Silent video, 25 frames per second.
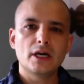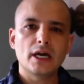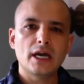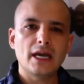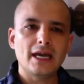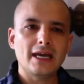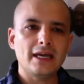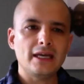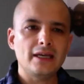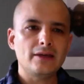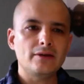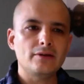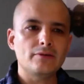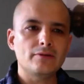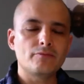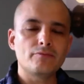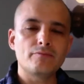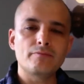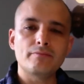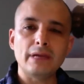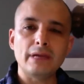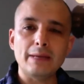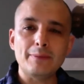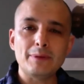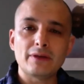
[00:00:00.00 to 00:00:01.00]
a
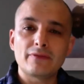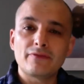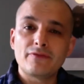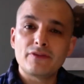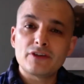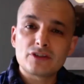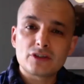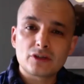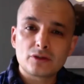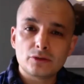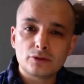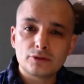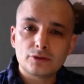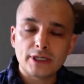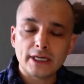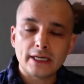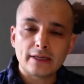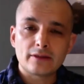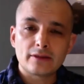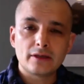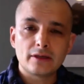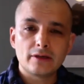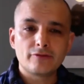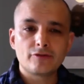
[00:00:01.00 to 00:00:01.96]
maybe a physical death.